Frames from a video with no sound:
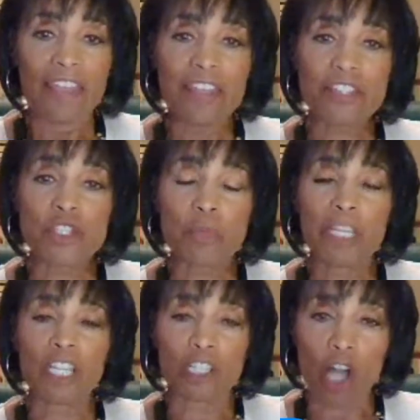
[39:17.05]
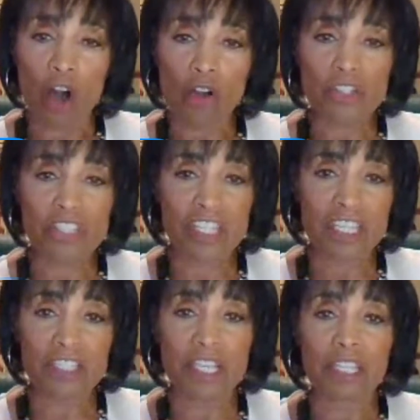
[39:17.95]
And this has been a long
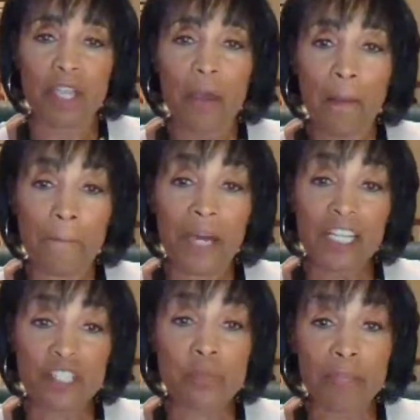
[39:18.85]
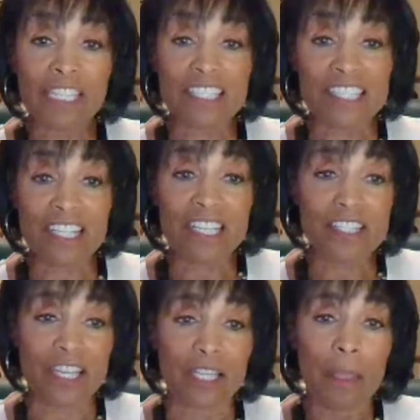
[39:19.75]
season, but it's been a
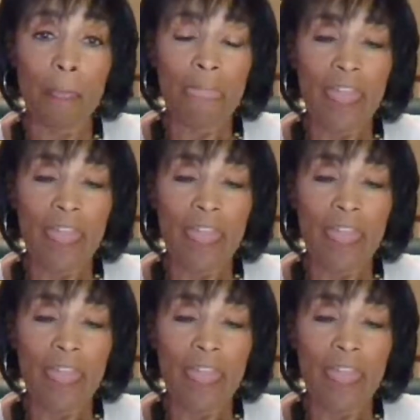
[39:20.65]
season.